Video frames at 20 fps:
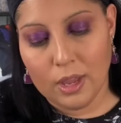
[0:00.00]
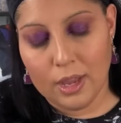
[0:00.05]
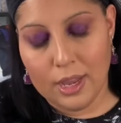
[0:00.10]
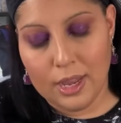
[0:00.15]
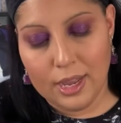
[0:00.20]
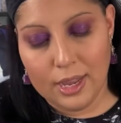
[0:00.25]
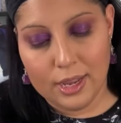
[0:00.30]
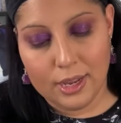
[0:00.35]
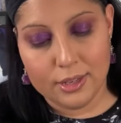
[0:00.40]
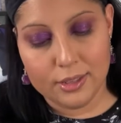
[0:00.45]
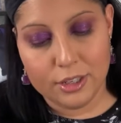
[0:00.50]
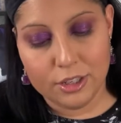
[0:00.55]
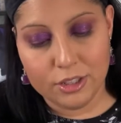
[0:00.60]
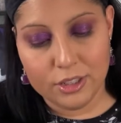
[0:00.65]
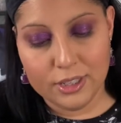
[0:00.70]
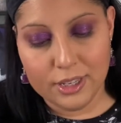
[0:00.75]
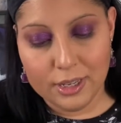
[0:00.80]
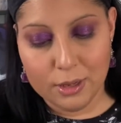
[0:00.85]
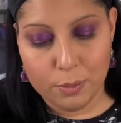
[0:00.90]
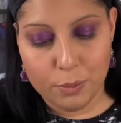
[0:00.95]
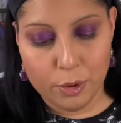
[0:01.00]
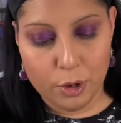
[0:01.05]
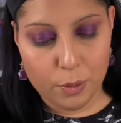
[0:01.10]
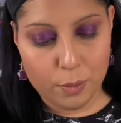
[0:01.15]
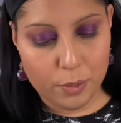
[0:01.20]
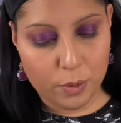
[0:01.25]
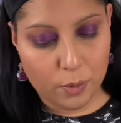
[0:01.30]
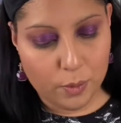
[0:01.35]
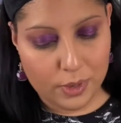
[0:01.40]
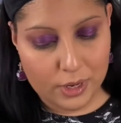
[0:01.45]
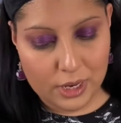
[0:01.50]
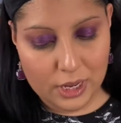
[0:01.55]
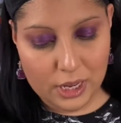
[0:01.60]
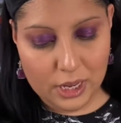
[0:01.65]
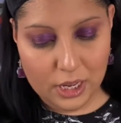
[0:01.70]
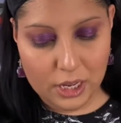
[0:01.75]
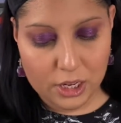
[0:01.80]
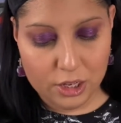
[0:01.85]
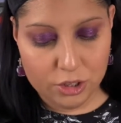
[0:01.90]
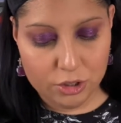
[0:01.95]
And there's like a purple one
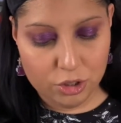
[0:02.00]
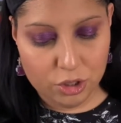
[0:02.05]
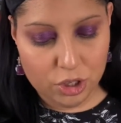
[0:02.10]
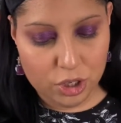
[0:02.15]
here